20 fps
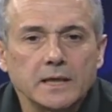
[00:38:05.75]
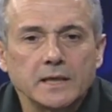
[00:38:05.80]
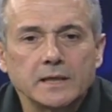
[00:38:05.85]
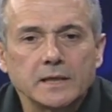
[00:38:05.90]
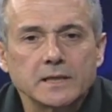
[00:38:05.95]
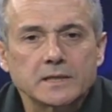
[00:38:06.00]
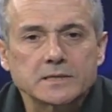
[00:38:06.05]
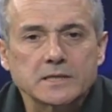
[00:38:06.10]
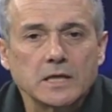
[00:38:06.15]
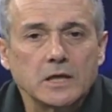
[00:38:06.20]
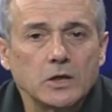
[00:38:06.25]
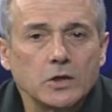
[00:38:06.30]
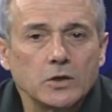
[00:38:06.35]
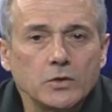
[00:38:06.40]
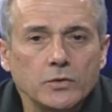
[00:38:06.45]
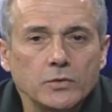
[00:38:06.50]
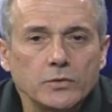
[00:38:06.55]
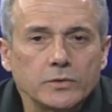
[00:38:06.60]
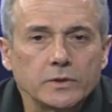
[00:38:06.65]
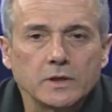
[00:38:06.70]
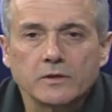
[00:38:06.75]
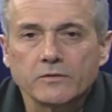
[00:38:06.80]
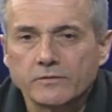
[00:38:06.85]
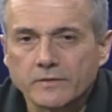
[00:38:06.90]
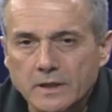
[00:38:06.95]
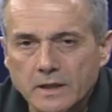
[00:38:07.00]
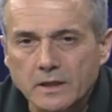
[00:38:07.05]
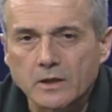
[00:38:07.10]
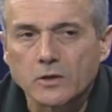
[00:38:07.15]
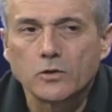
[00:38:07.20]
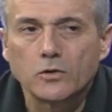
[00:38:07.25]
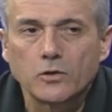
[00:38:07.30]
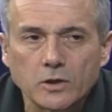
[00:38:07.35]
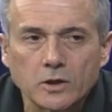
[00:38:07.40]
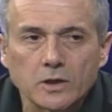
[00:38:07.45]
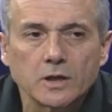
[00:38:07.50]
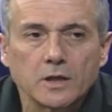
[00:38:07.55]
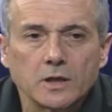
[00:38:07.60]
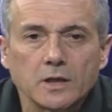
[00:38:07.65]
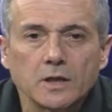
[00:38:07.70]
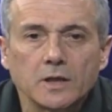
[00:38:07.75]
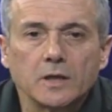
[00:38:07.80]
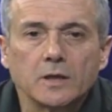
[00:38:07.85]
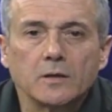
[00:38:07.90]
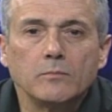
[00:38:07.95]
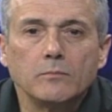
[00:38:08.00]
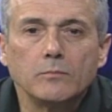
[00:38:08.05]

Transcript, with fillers: in its own very long uh,